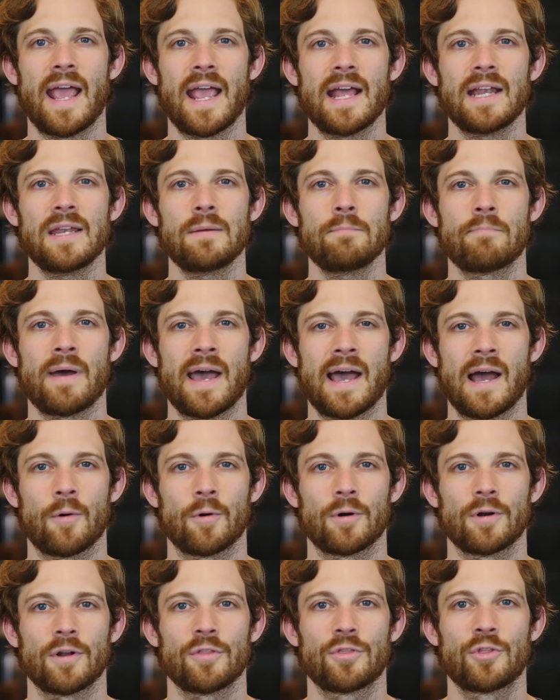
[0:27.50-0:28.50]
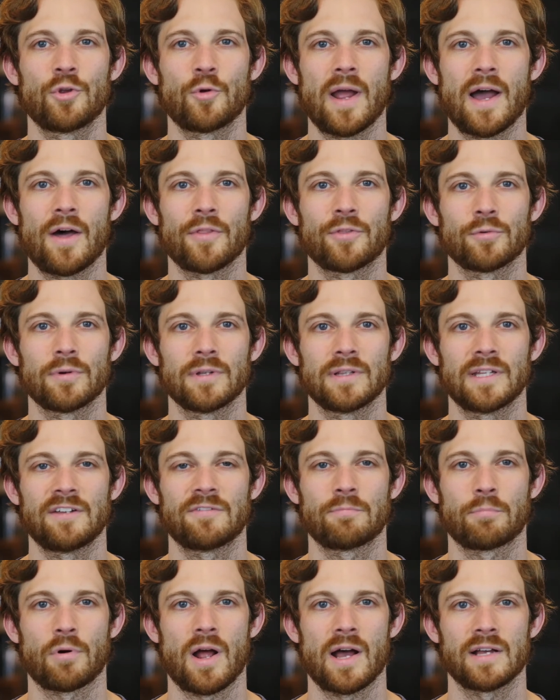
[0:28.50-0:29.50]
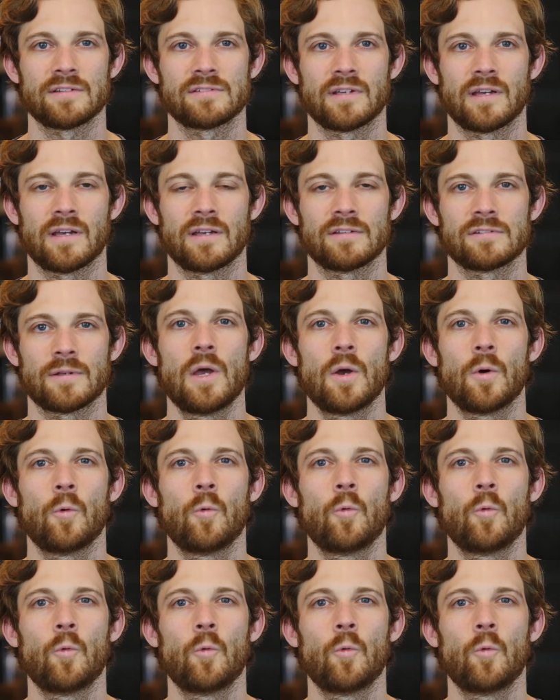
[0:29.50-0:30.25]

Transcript: and empowered throughout the relief process.